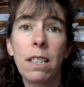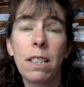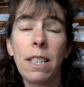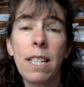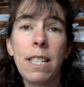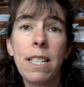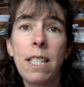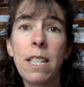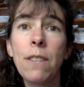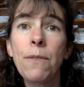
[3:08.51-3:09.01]

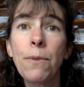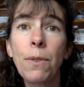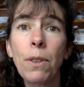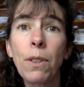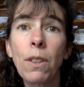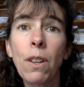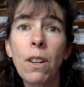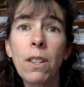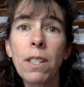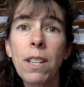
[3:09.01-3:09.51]
listed for
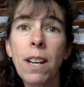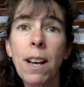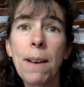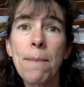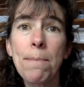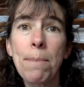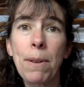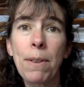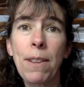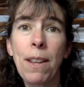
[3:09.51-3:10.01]
a long
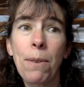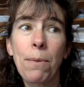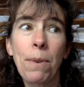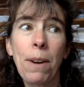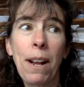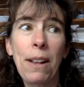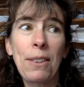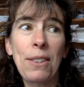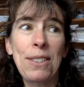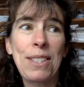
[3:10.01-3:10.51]
time, but then
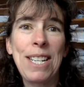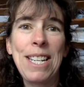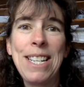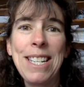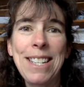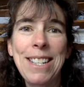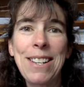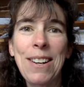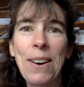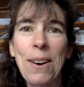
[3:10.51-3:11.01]
when I looked
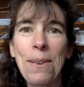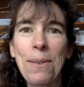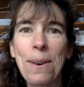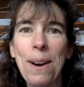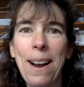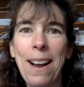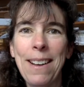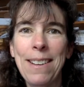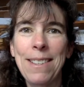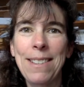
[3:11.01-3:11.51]
and saw
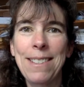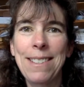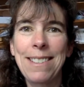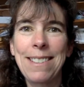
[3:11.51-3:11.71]
when I